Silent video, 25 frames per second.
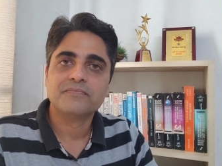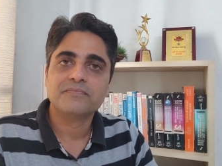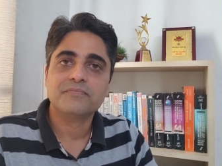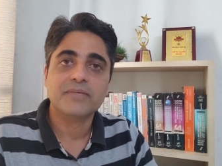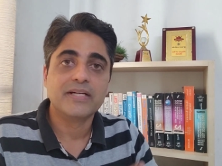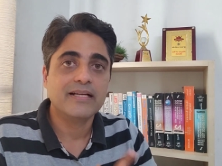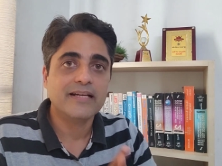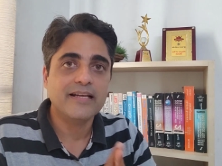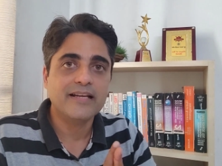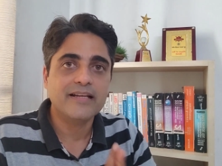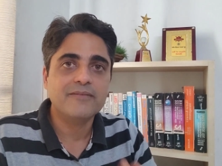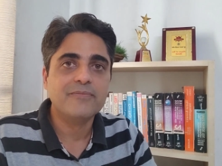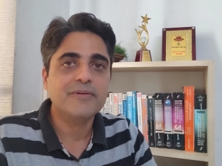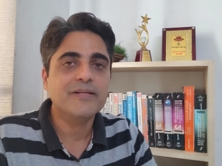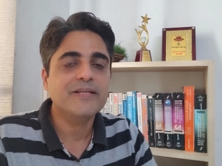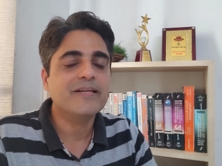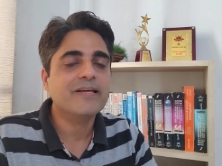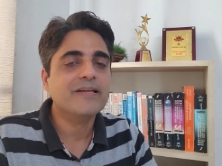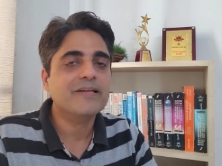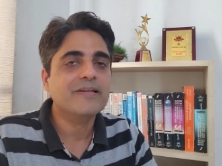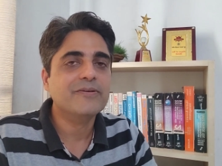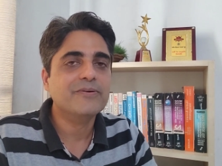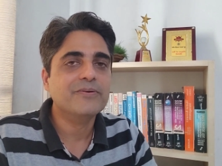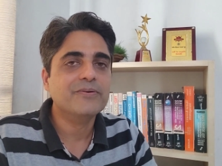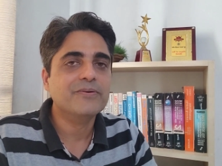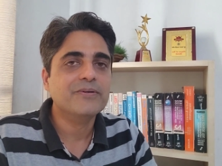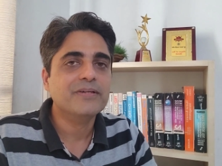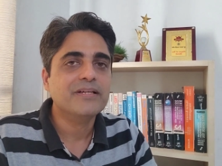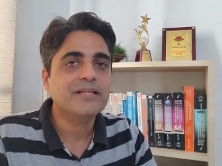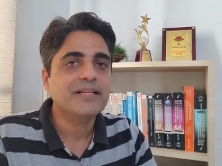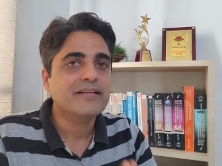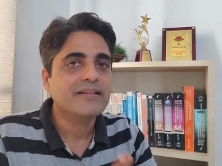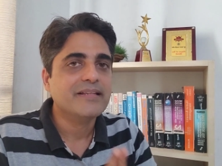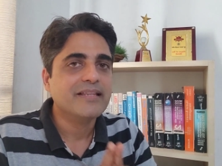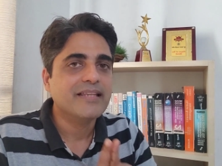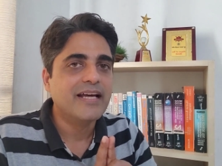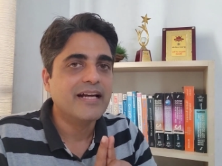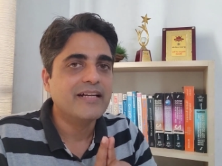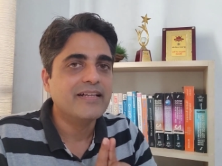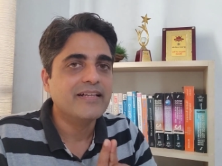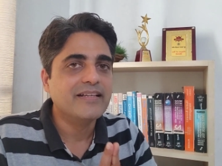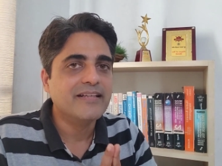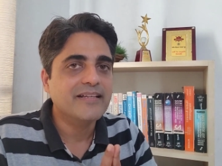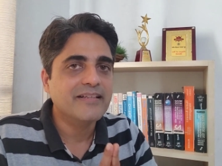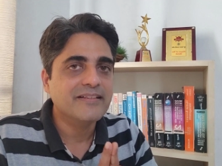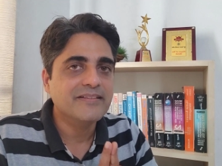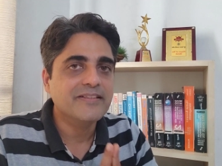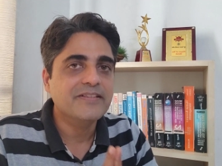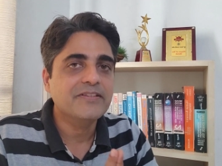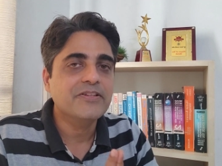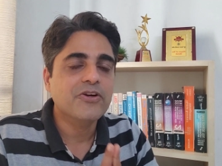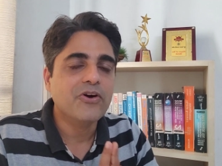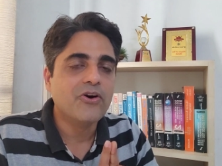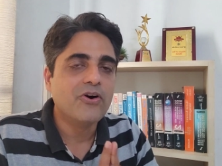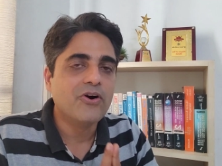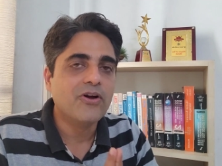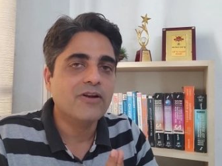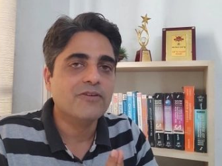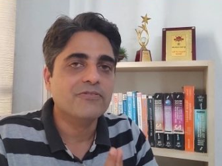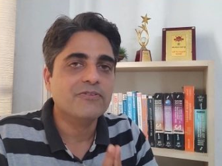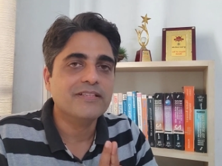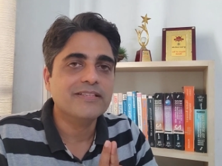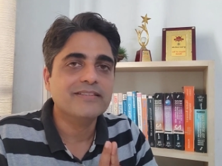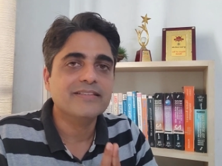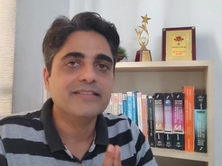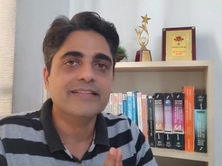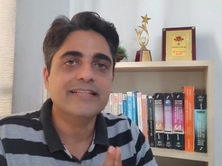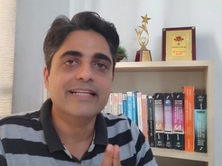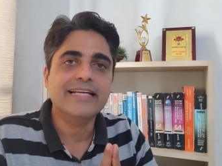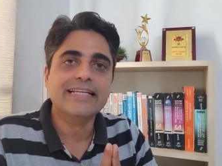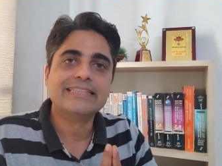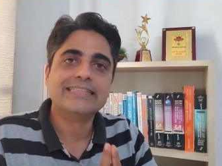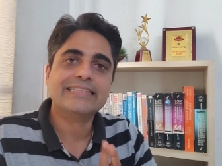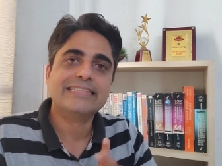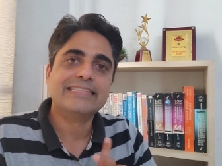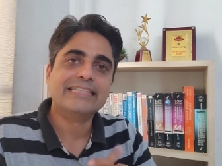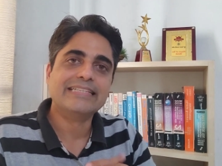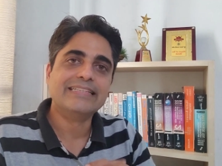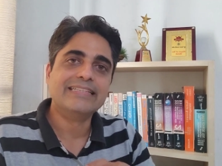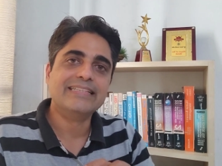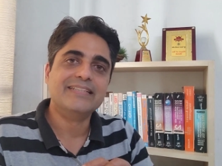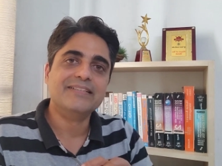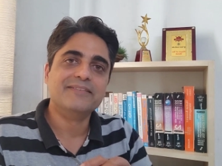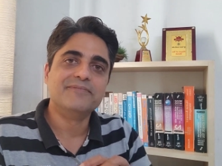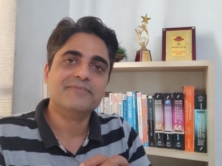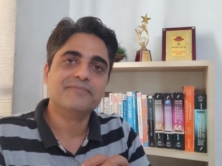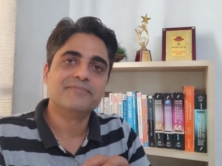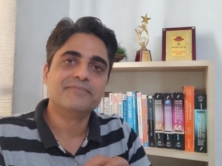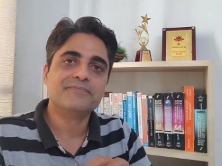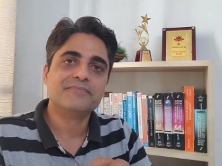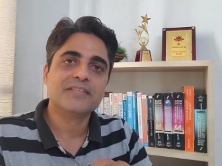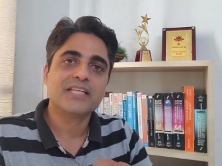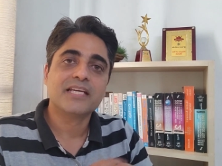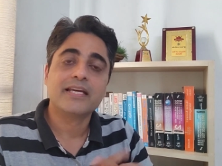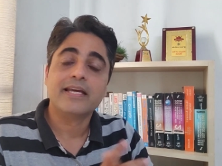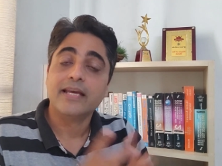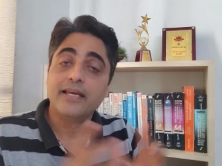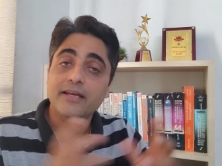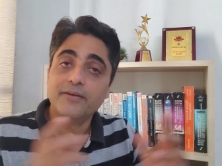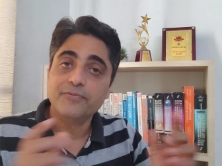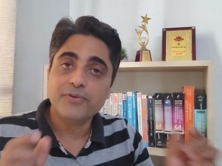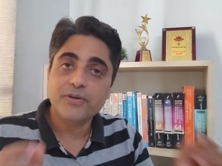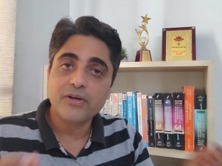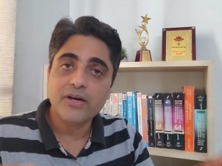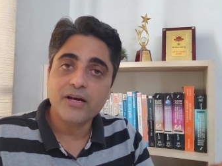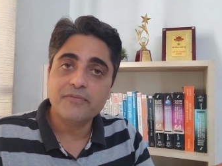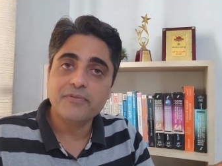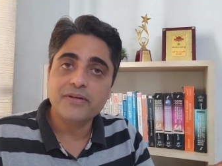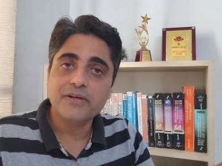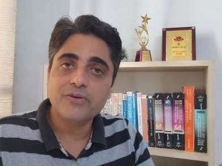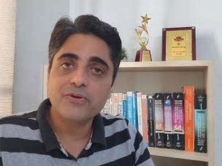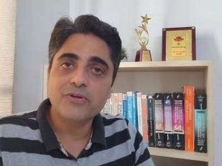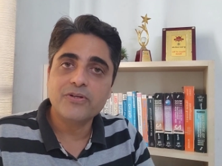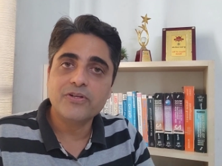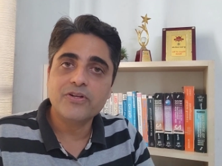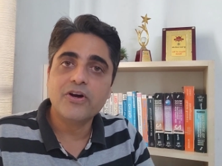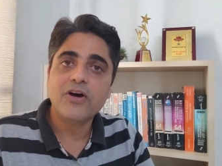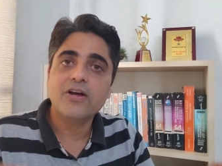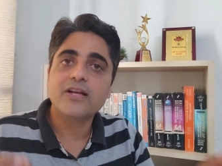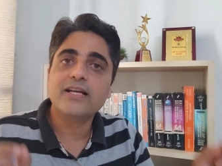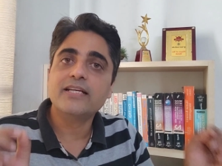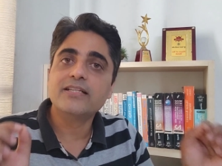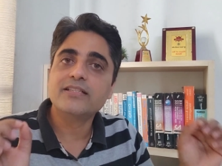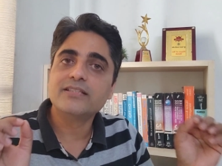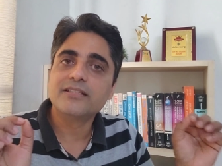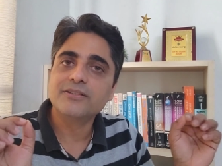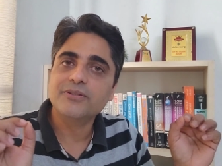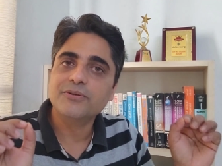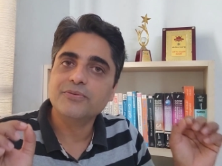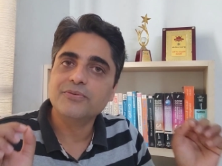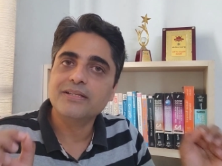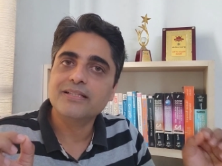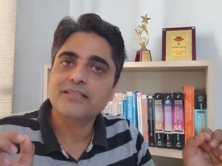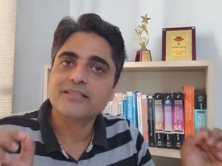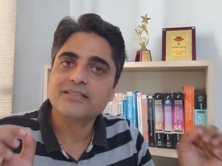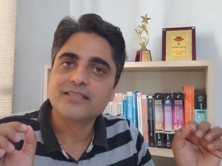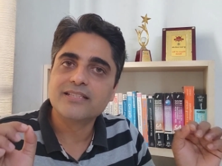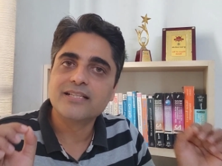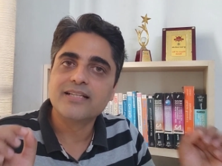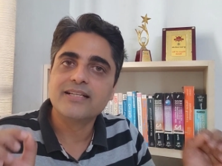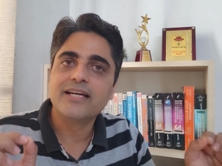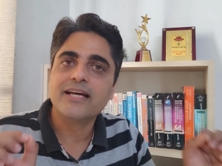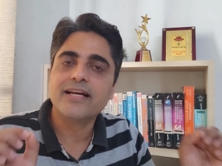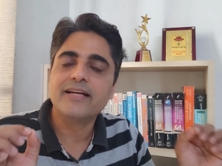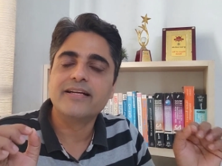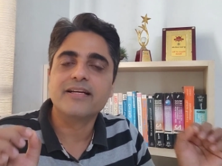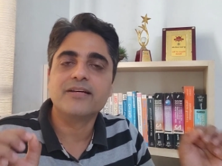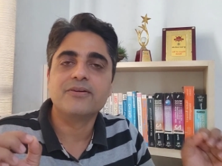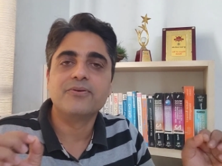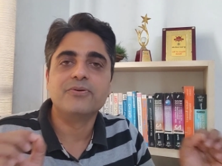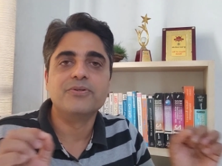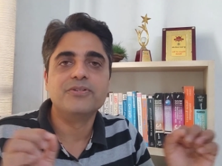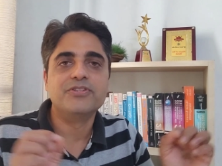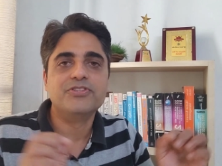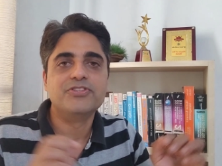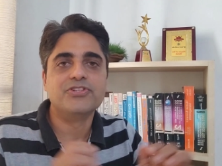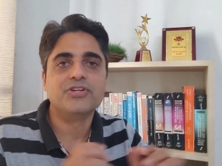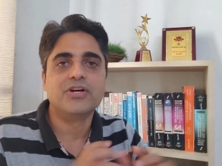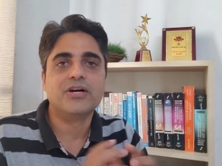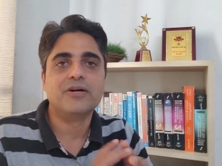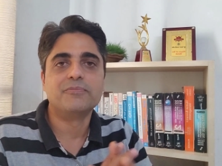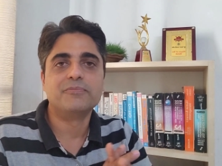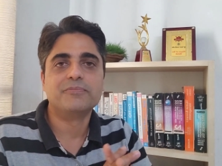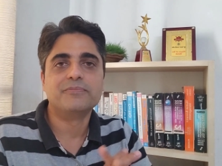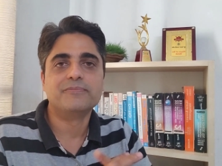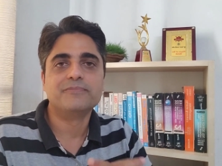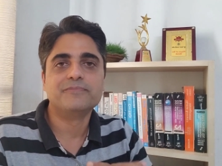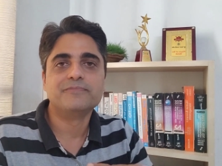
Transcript: But let me tell you, that isn't always necessary. If you have a good knowledge, you will still get a good job.